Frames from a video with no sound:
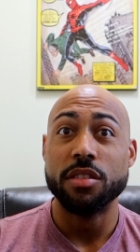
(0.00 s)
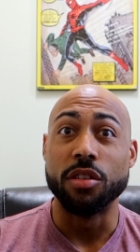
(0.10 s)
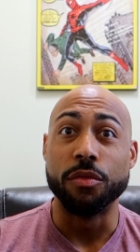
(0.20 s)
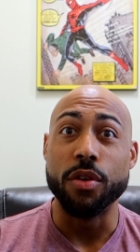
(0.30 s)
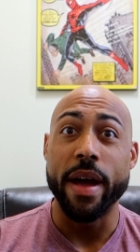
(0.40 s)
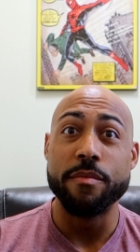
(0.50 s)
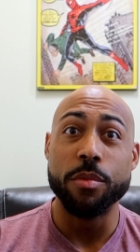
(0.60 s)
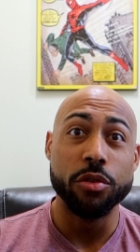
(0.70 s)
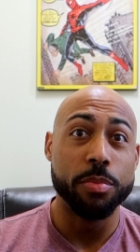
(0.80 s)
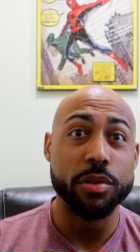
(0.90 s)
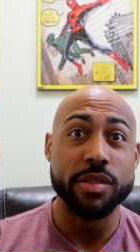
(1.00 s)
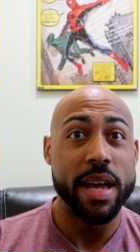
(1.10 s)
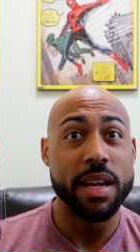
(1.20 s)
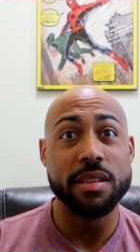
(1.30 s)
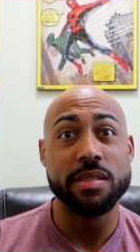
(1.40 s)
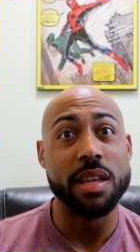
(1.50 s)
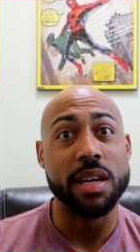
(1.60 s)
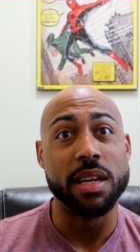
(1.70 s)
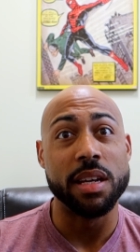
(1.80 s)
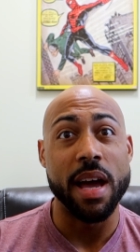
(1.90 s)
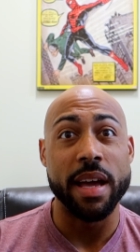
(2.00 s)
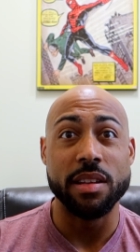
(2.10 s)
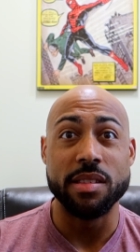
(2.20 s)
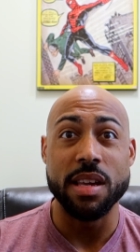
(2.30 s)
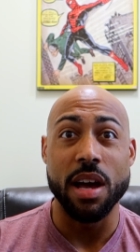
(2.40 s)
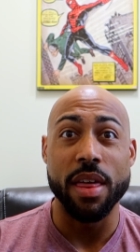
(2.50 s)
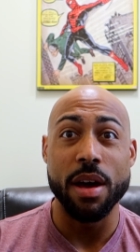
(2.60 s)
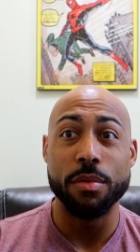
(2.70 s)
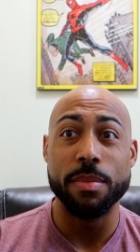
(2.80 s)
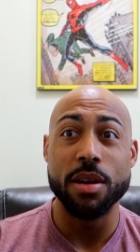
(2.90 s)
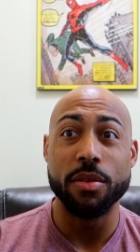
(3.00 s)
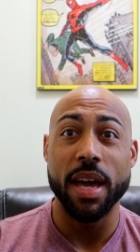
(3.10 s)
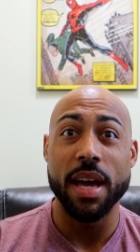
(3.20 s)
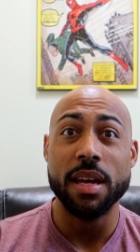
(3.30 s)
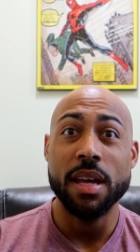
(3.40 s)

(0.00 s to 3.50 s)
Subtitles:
So if you have multiple settings, then I could see how that would be okay.